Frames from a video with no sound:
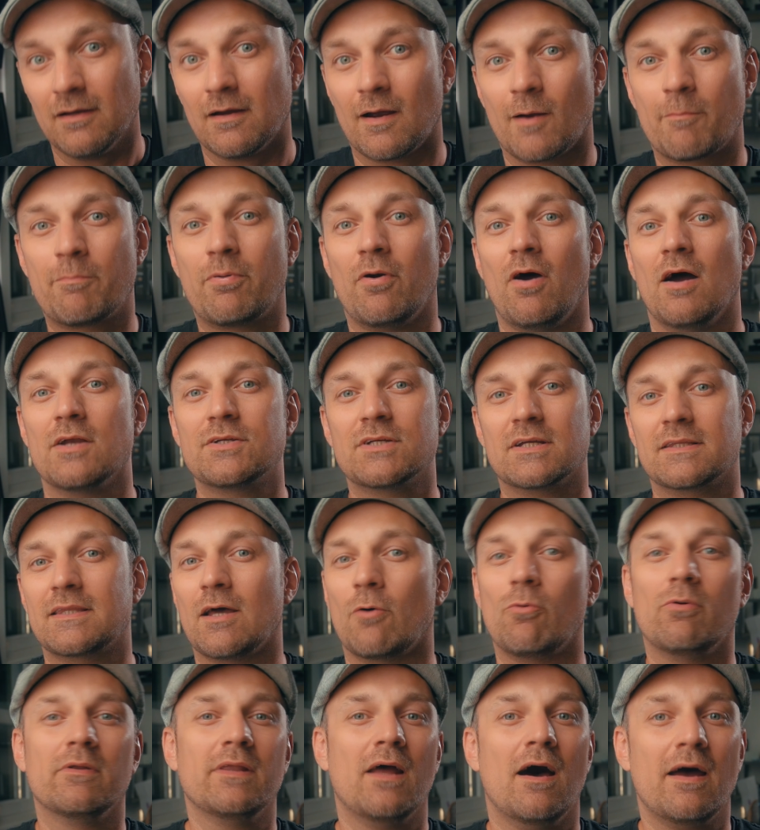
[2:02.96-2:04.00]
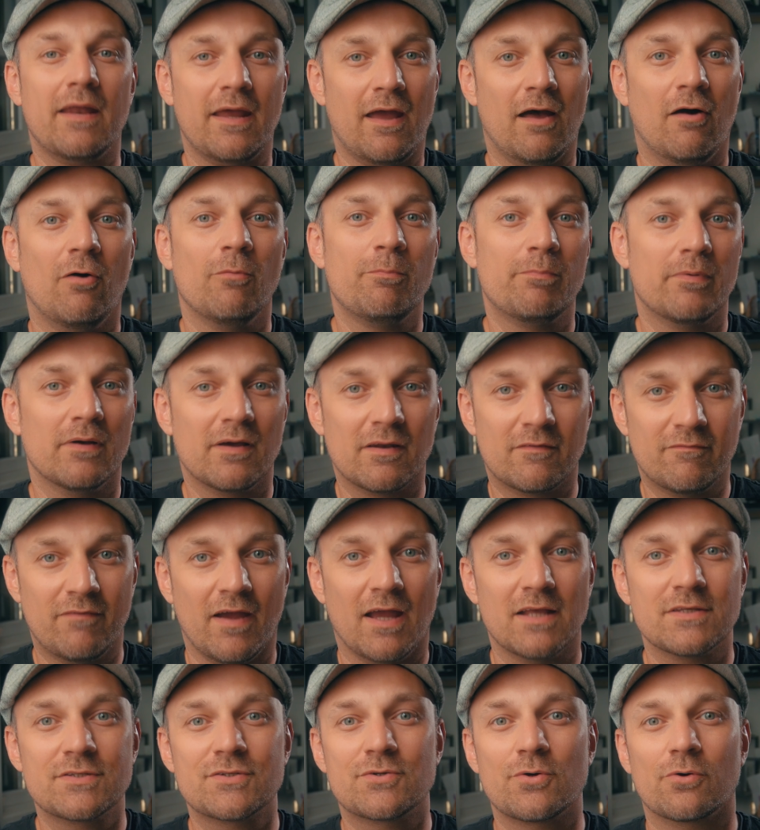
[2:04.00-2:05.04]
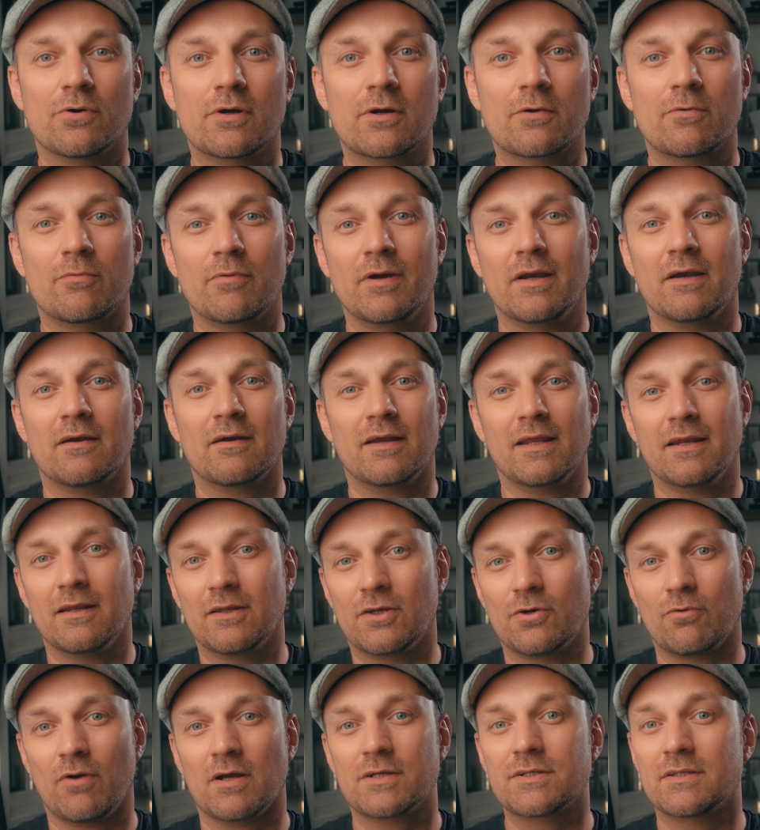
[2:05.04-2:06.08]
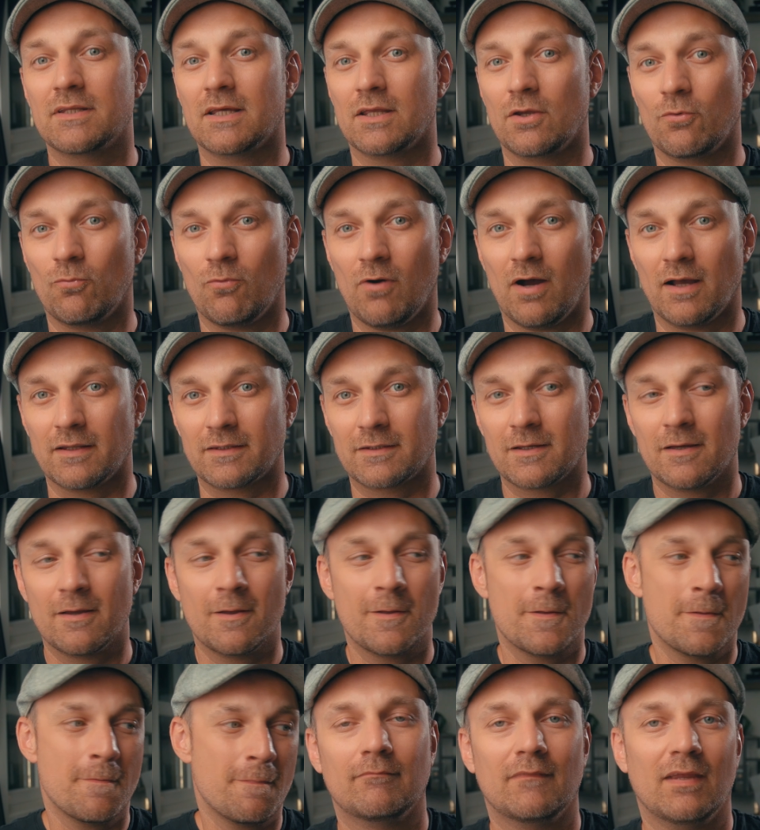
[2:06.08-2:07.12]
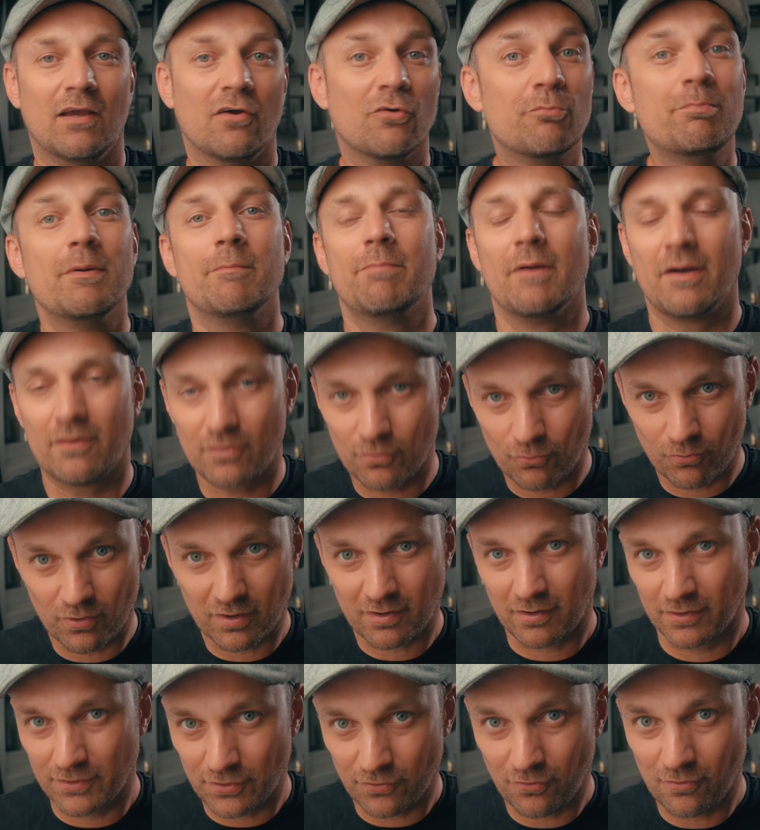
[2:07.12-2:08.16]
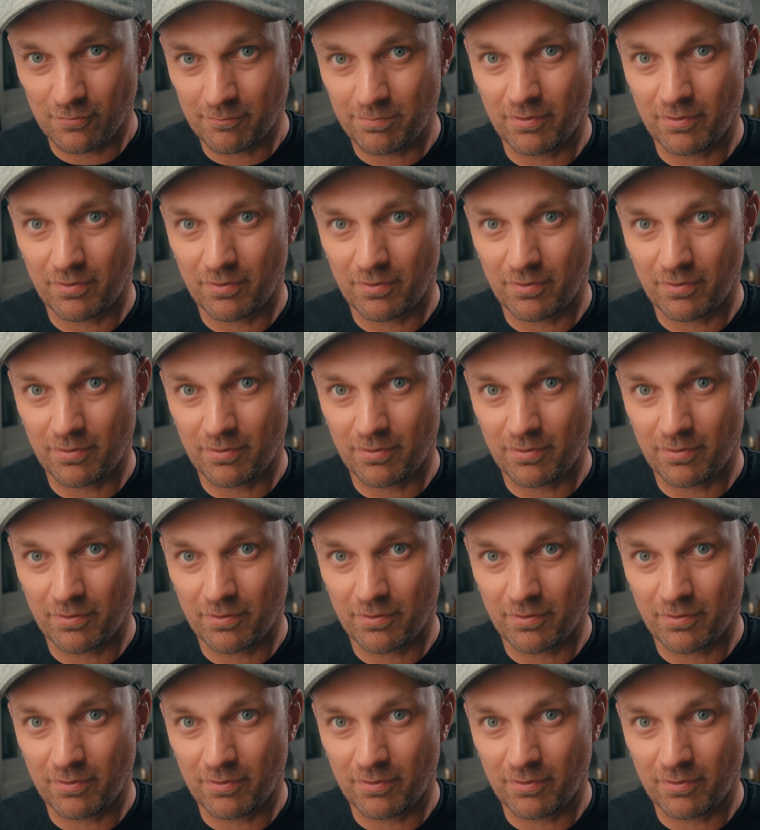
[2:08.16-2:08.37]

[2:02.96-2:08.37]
a project that will not help advance your career in a direction that you want. It would be better to work on your own